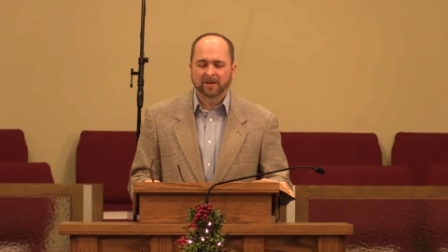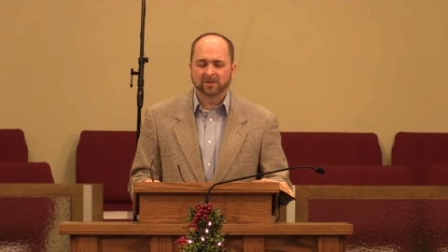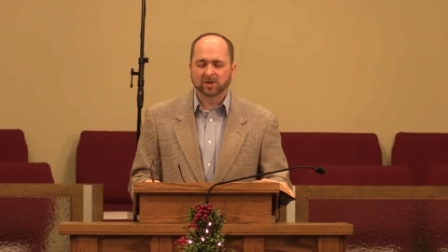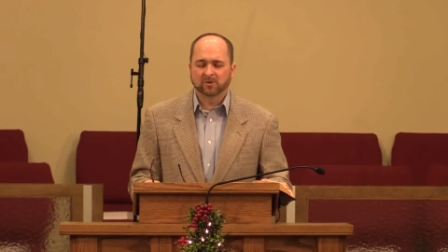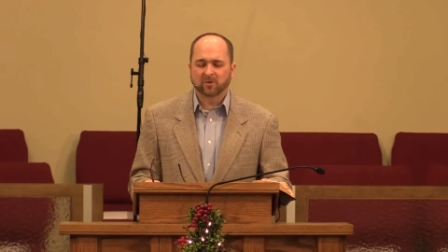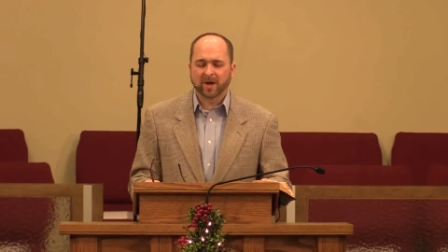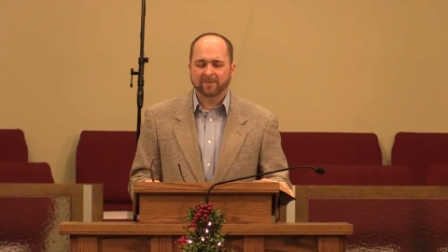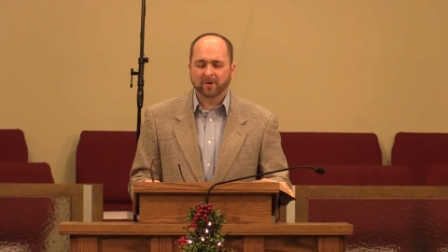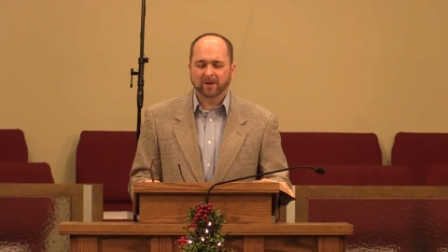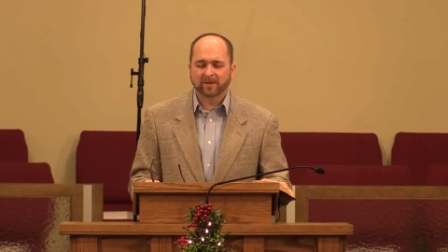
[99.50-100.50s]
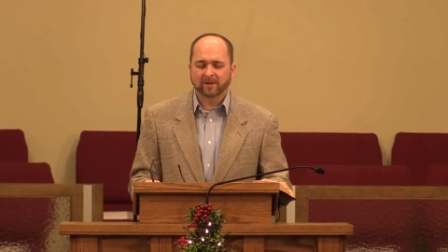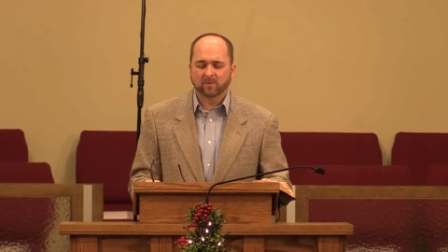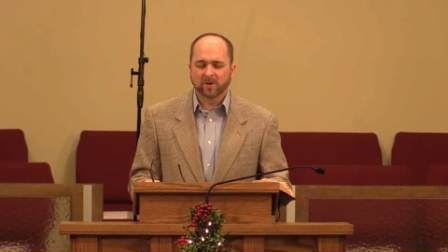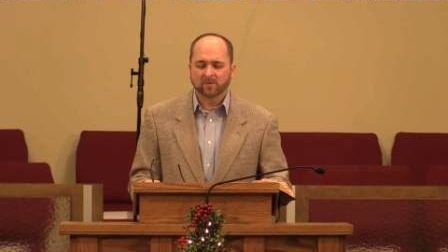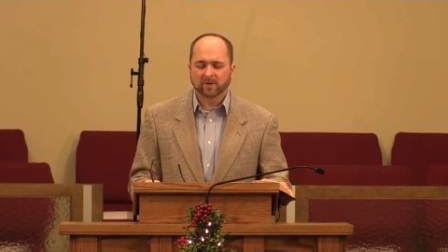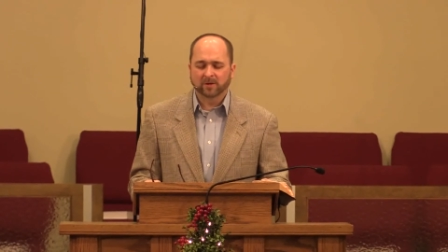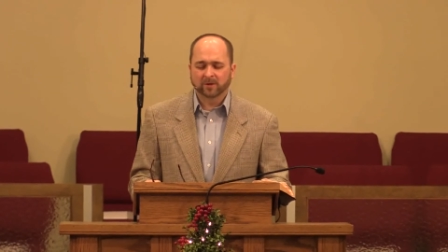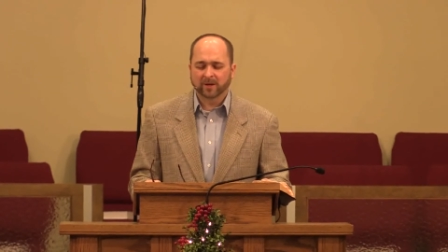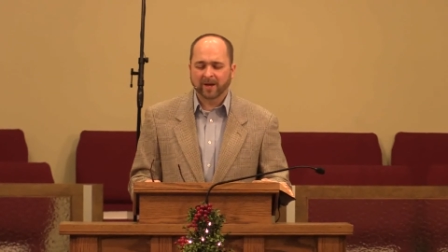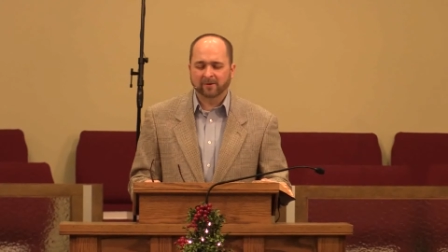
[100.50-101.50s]
And so, Lord, I pray that we would
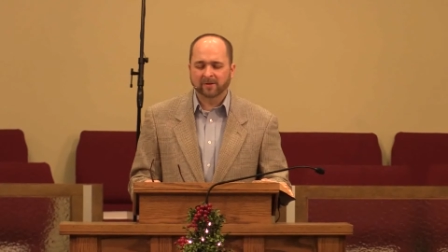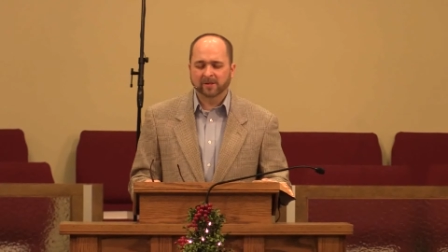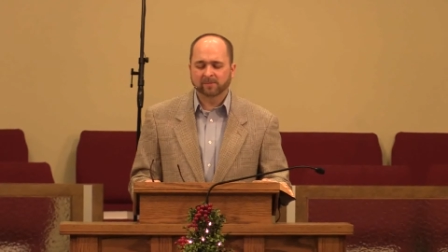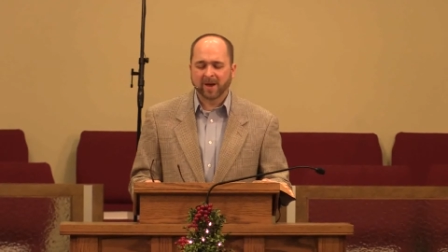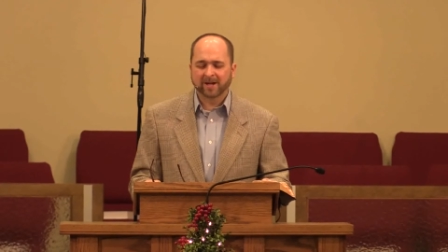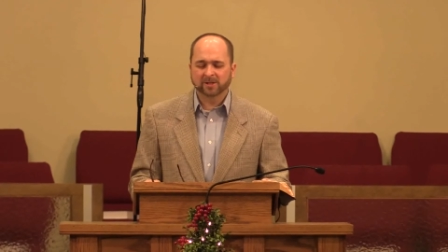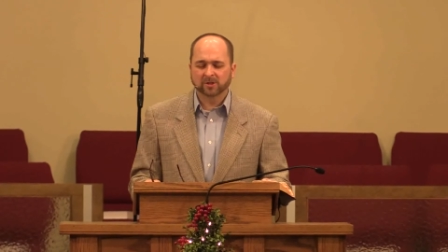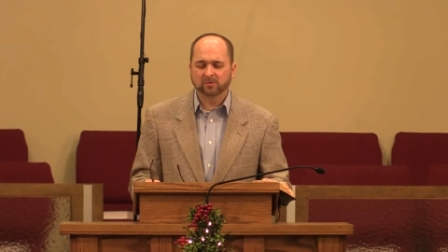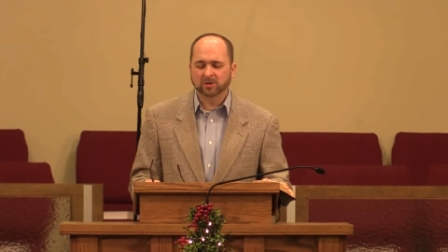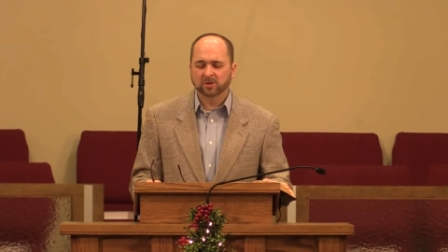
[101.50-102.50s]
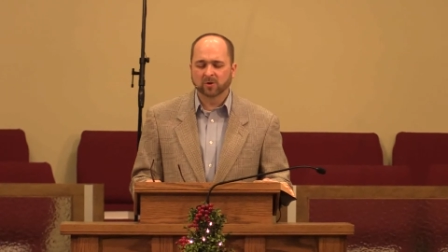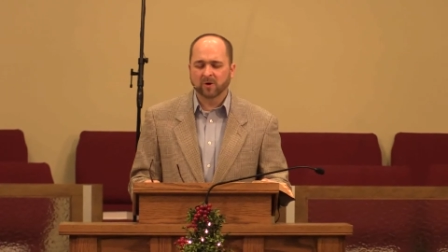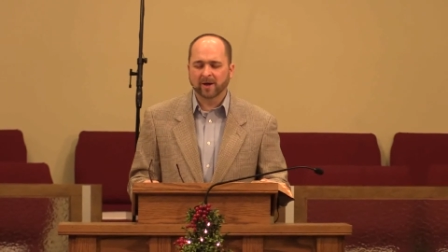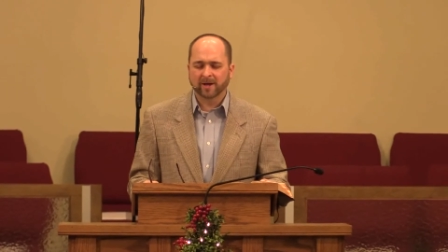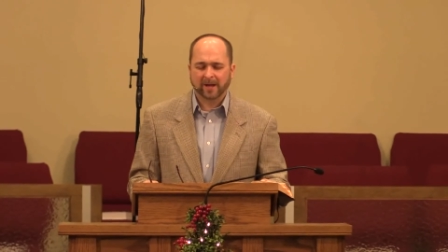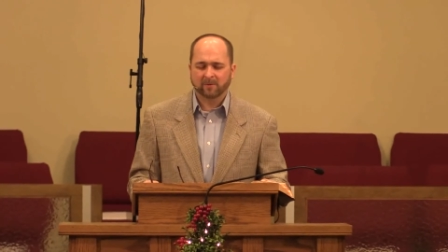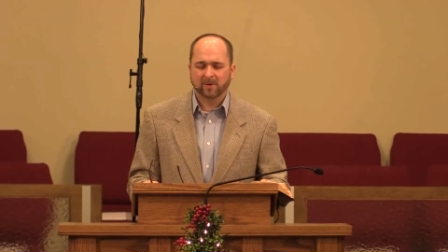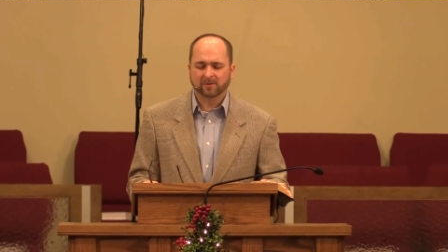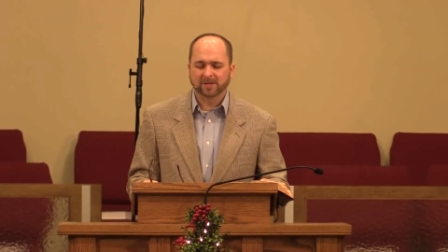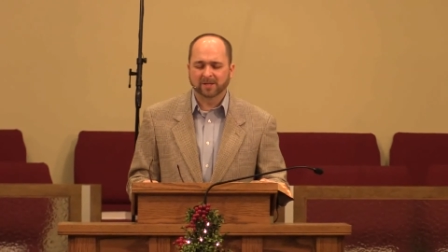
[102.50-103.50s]
look, enter in this passage with joy, and
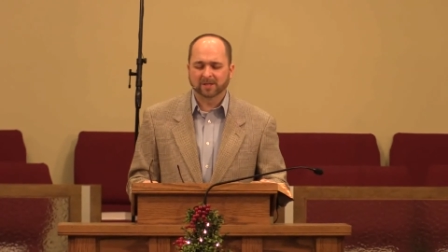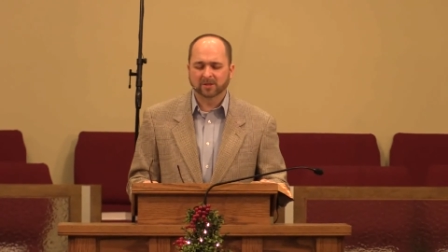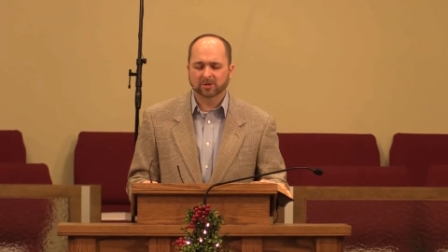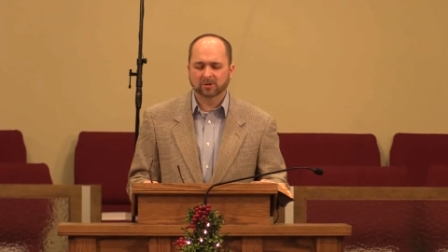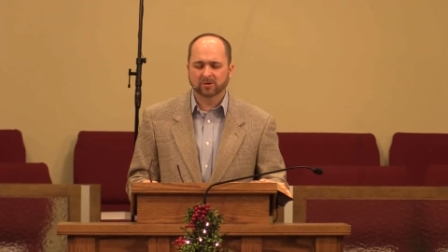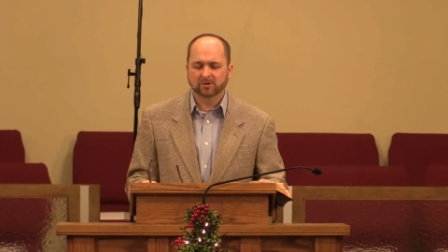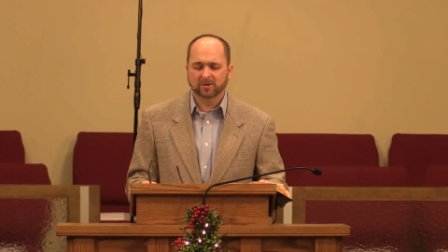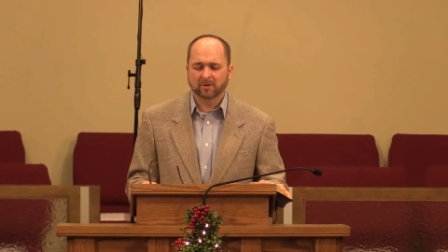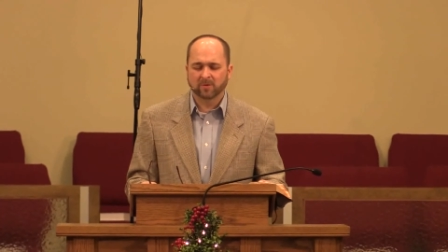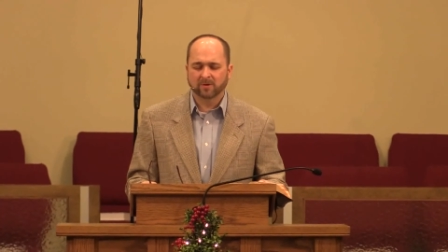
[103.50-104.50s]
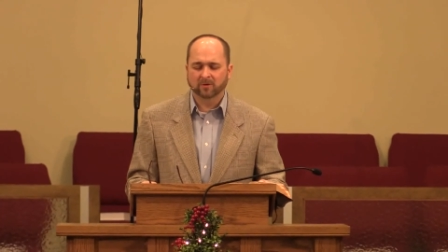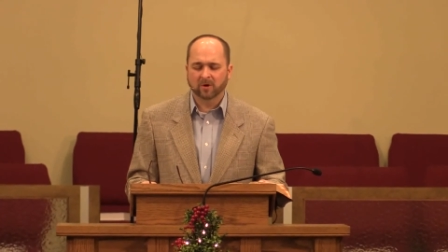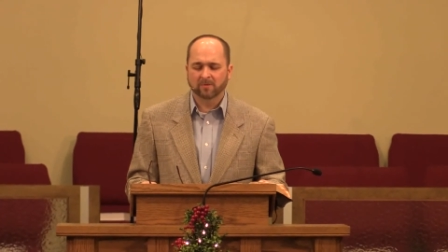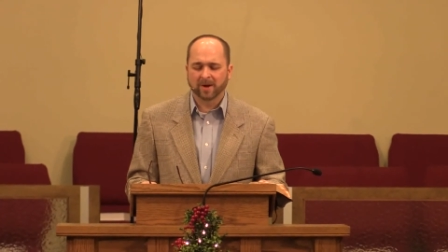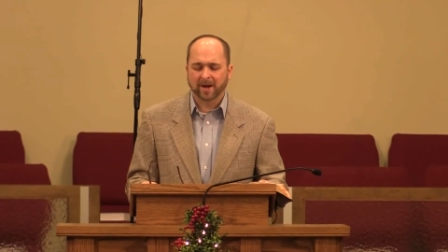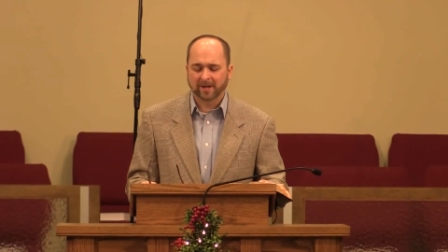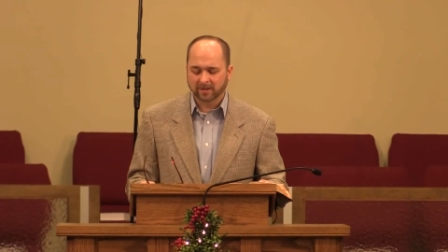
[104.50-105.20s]
we would see this truth, and we would grow by it.